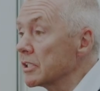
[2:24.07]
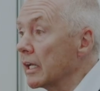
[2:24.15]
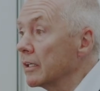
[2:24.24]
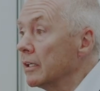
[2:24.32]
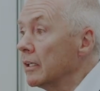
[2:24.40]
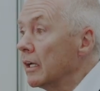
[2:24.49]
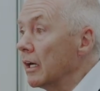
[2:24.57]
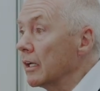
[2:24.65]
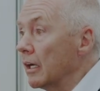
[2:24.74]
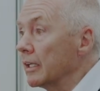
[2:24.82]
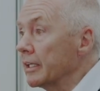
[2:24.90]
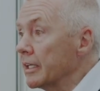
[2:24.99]
And
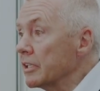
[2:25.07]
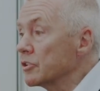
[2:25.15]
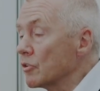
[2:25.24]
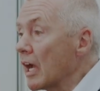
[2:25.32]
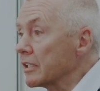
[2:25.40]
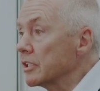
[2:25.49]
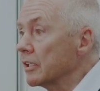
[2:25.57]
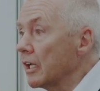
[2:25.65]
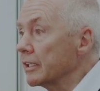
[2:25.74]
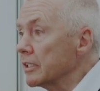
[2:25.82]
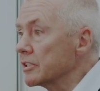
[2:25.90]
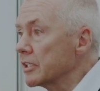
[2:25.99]
I think interacting like this,